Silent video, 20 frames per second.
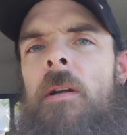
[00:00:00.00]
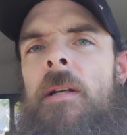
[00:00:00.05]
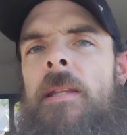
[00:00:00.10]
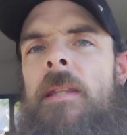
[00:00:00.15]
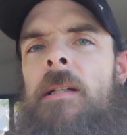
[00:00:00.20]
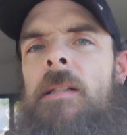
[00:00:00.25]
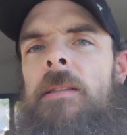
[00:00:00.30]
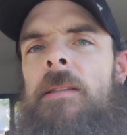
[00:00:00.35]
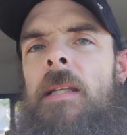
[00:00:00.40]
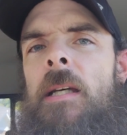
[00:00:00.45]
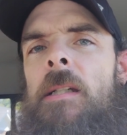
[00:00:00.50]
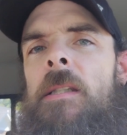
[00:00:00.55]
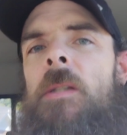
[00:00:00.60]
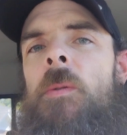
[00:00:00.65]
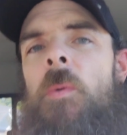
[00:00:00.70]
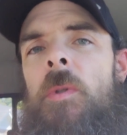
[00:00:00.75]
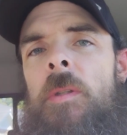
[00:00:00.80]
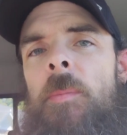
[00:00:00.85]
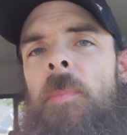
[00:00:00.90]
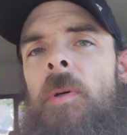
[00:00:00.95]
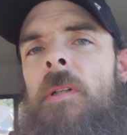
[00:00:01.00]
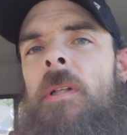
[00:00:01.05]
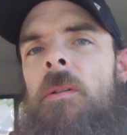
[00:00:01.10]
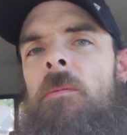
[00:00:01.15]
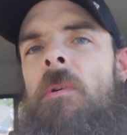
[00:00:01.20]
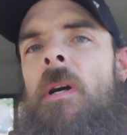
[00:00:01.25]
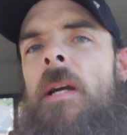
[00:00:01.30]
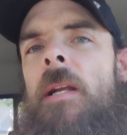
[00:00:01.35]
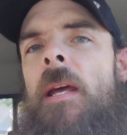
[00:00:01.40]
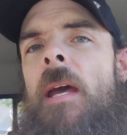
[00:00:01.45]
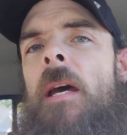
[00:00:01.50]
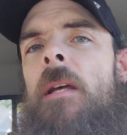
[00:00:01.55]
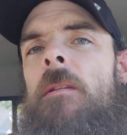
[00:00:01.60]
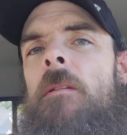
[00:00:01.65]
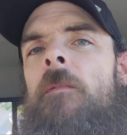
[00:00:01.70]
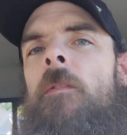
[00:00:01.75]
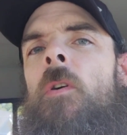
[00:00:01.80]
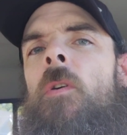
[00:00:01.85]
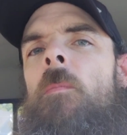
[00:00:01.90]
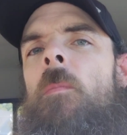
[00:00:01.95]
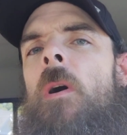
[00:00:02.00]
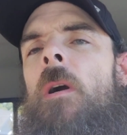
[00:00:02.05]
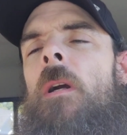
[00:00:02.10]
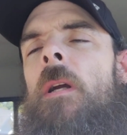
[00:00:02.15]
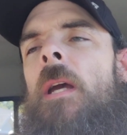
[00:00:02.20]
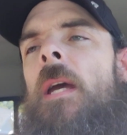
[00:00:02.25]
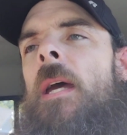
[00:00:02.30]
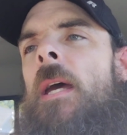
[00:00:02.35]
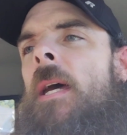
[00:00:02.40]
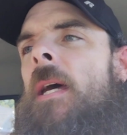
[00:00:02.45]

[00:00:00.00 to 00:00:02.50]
or anything like that, you want to put it right at the full mark.